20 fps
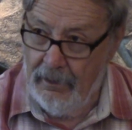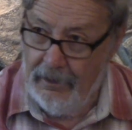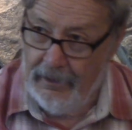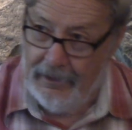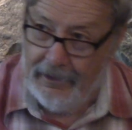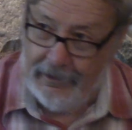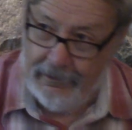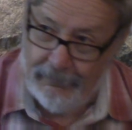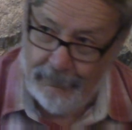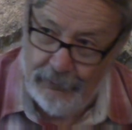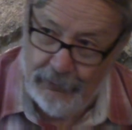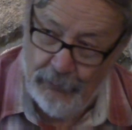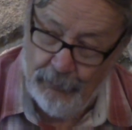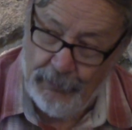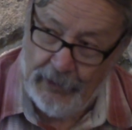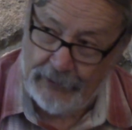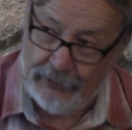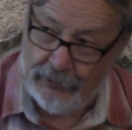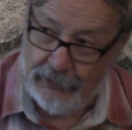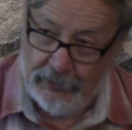and
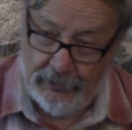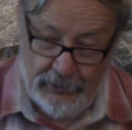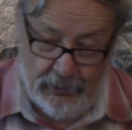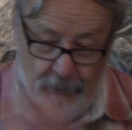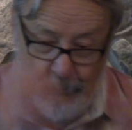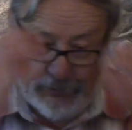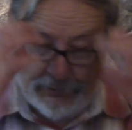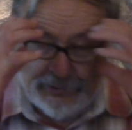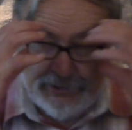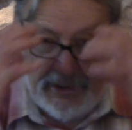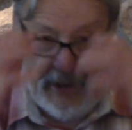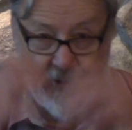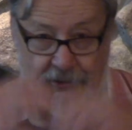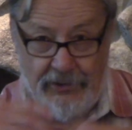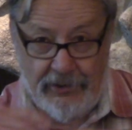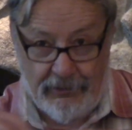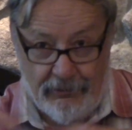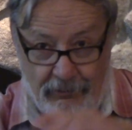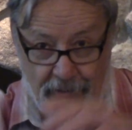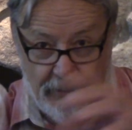but your human scents
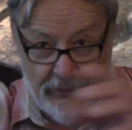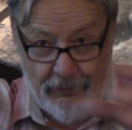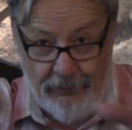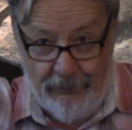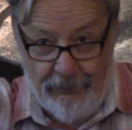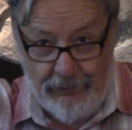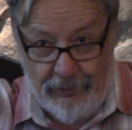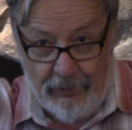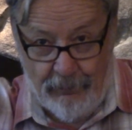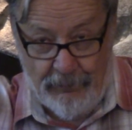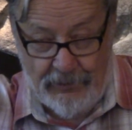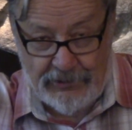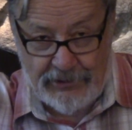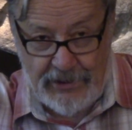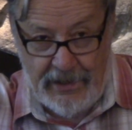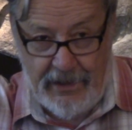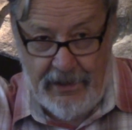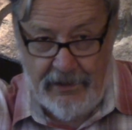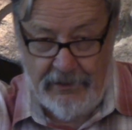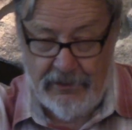are going over there
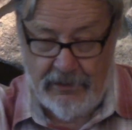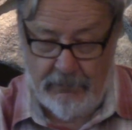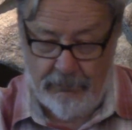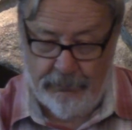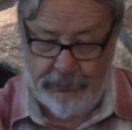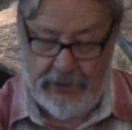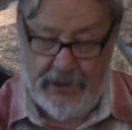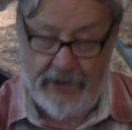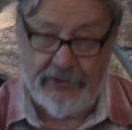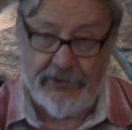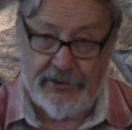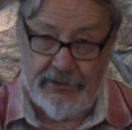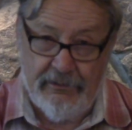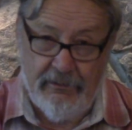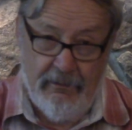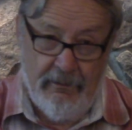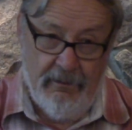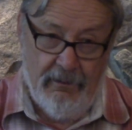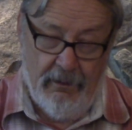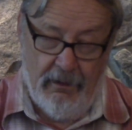besides, and plus
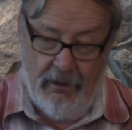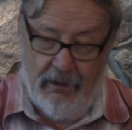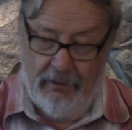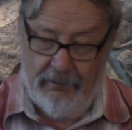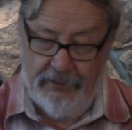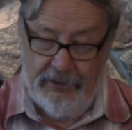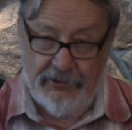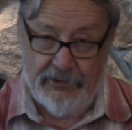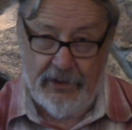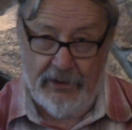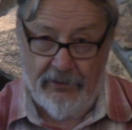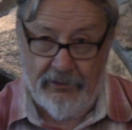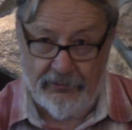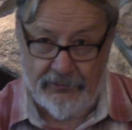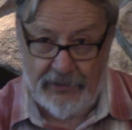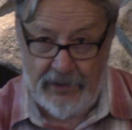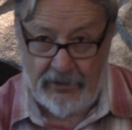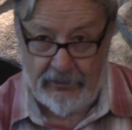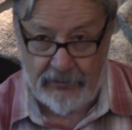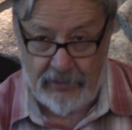all these other
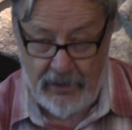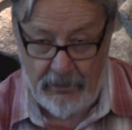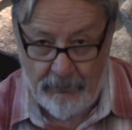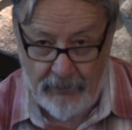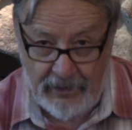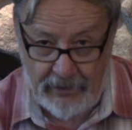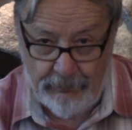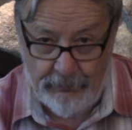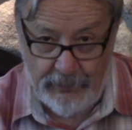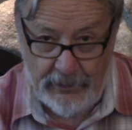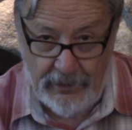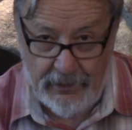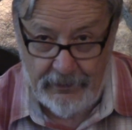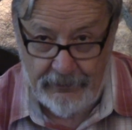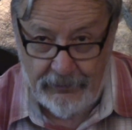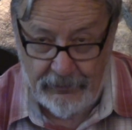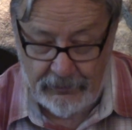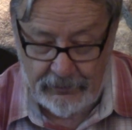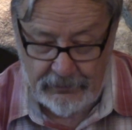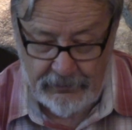scents that might be on
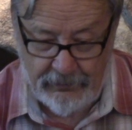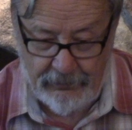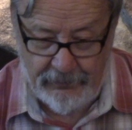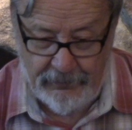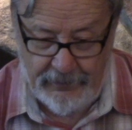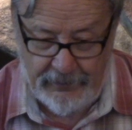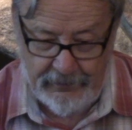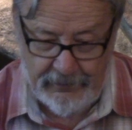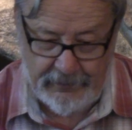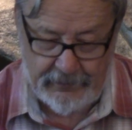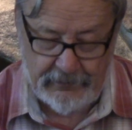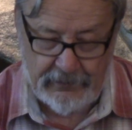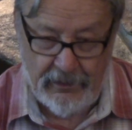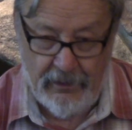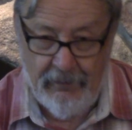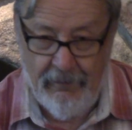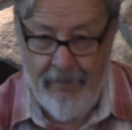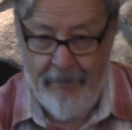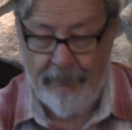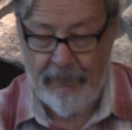your clothing, like
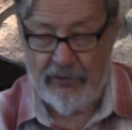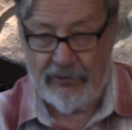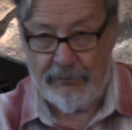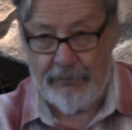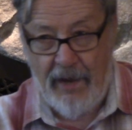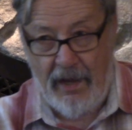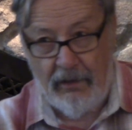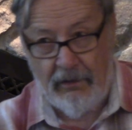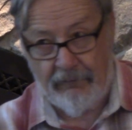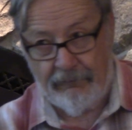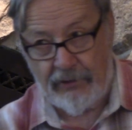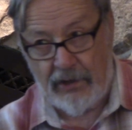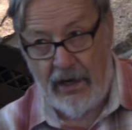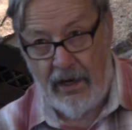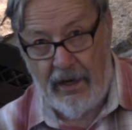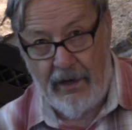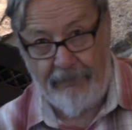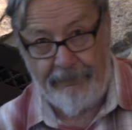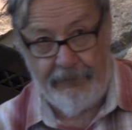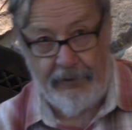the smell of
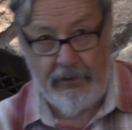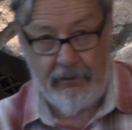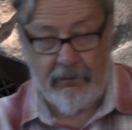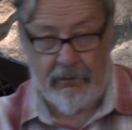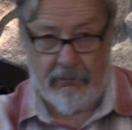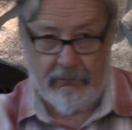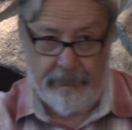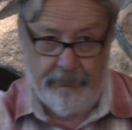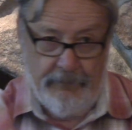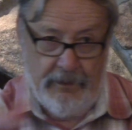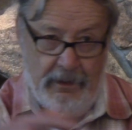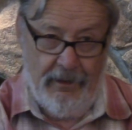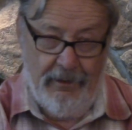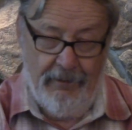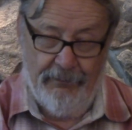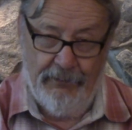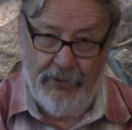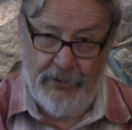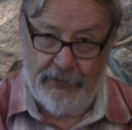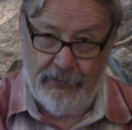coffee or
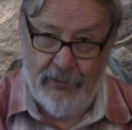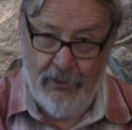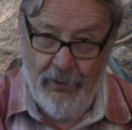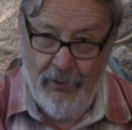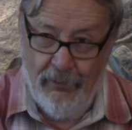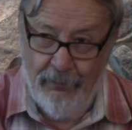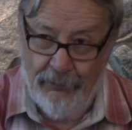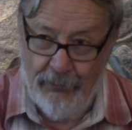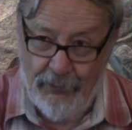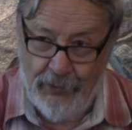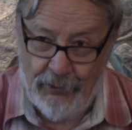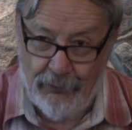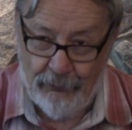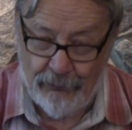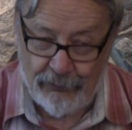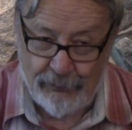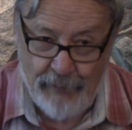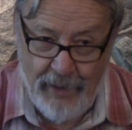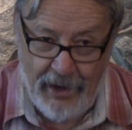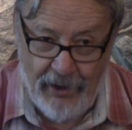the
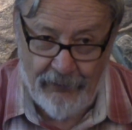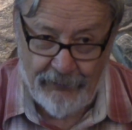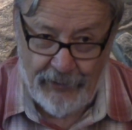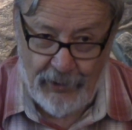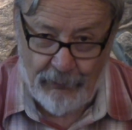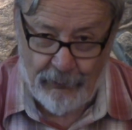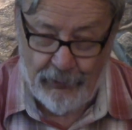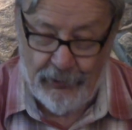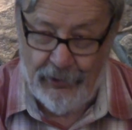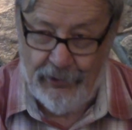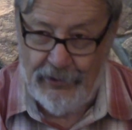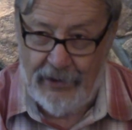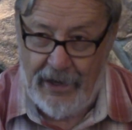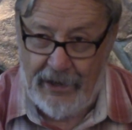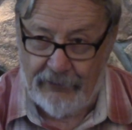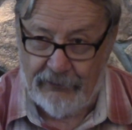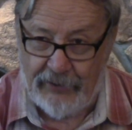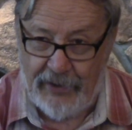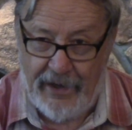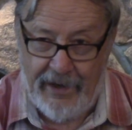smells that were in
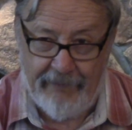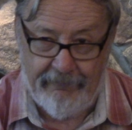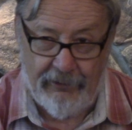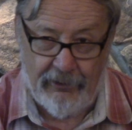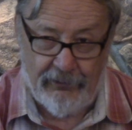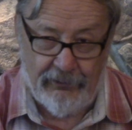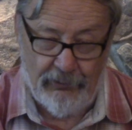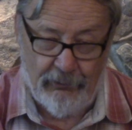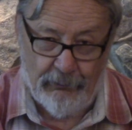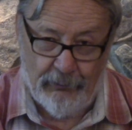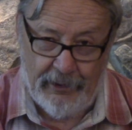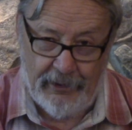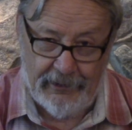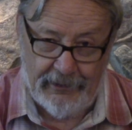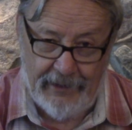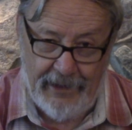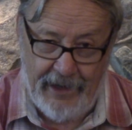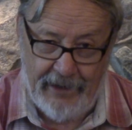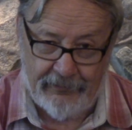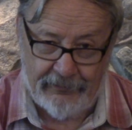that tavern you went
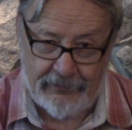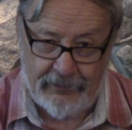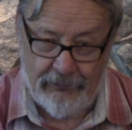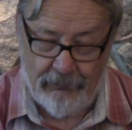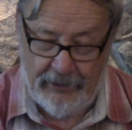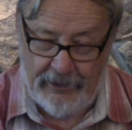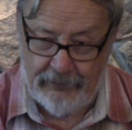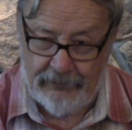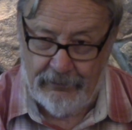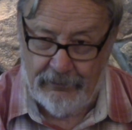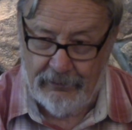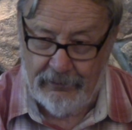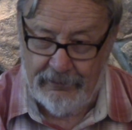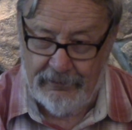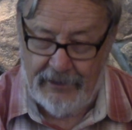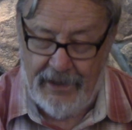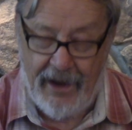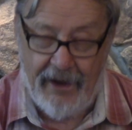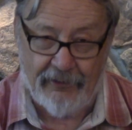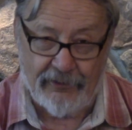to
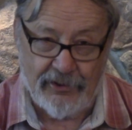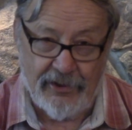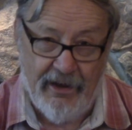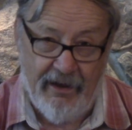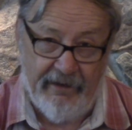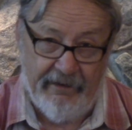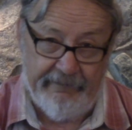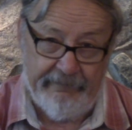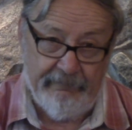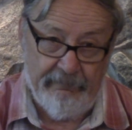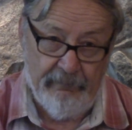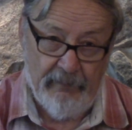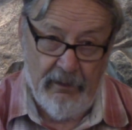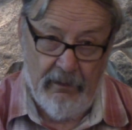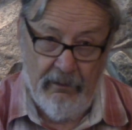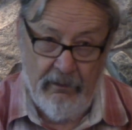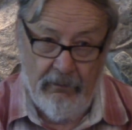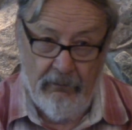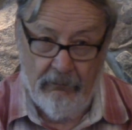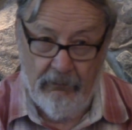last night,
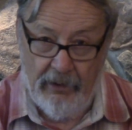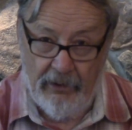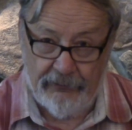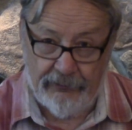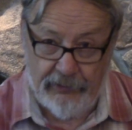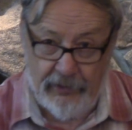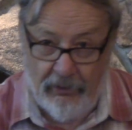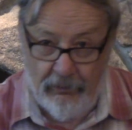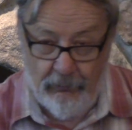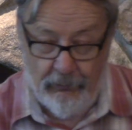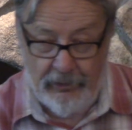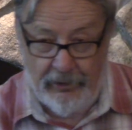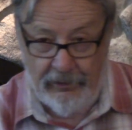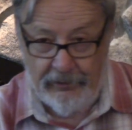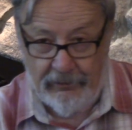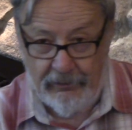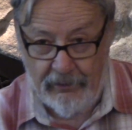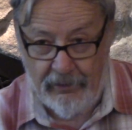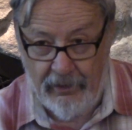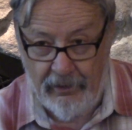while still wearing
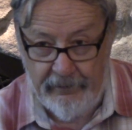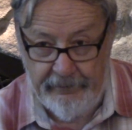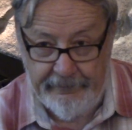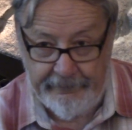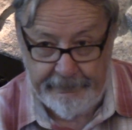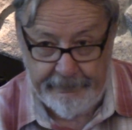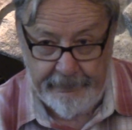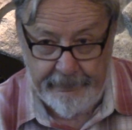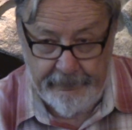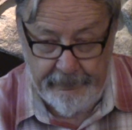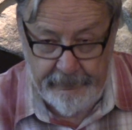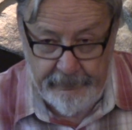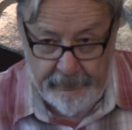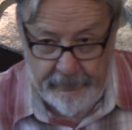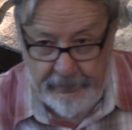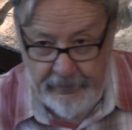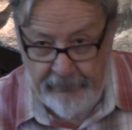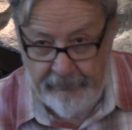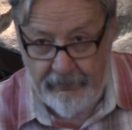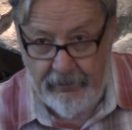your hunting clothes, you'll
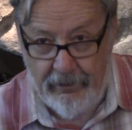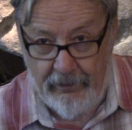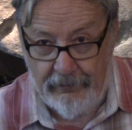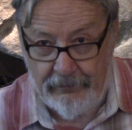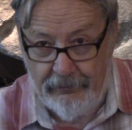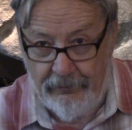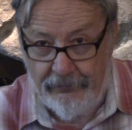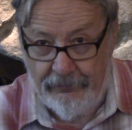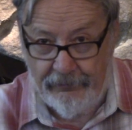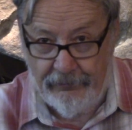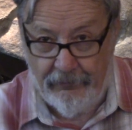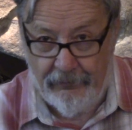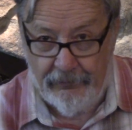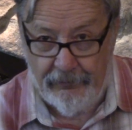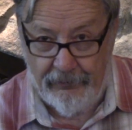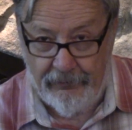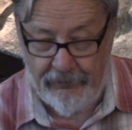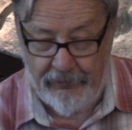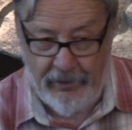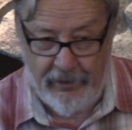have all those
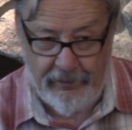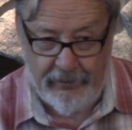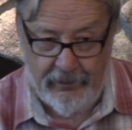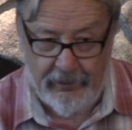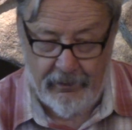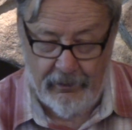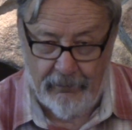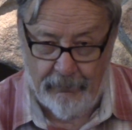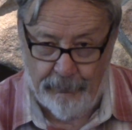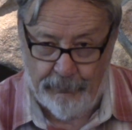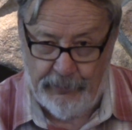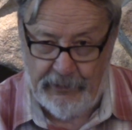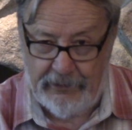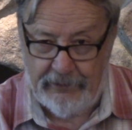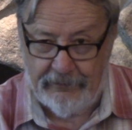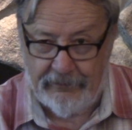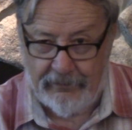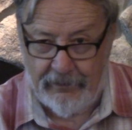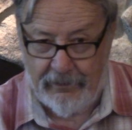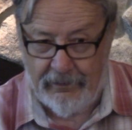odors on there, and
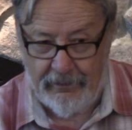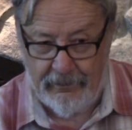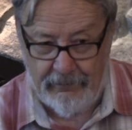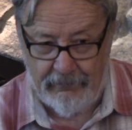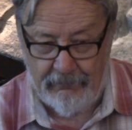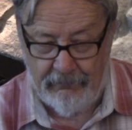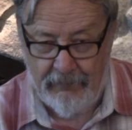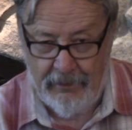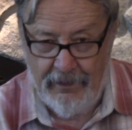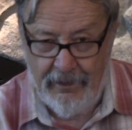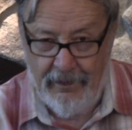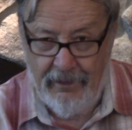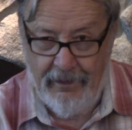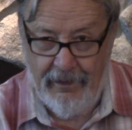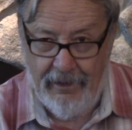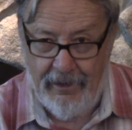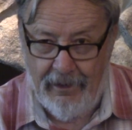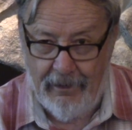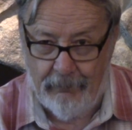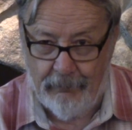pizza and
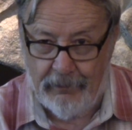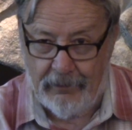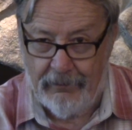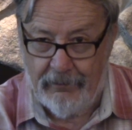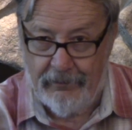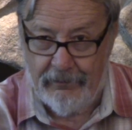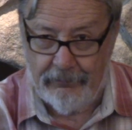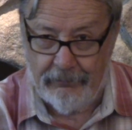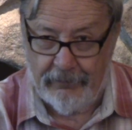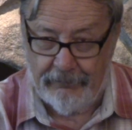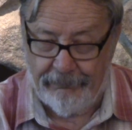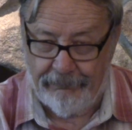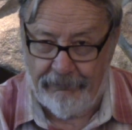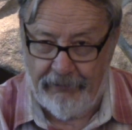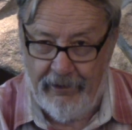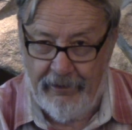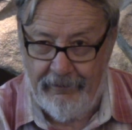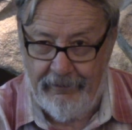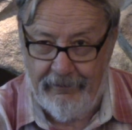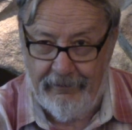hamburgers with
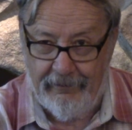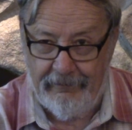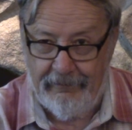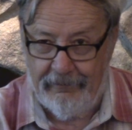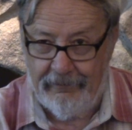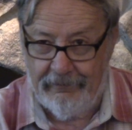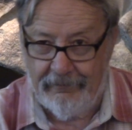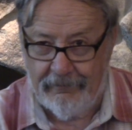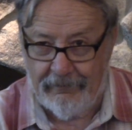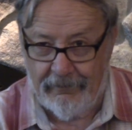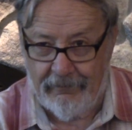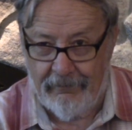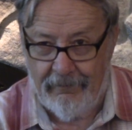fried onions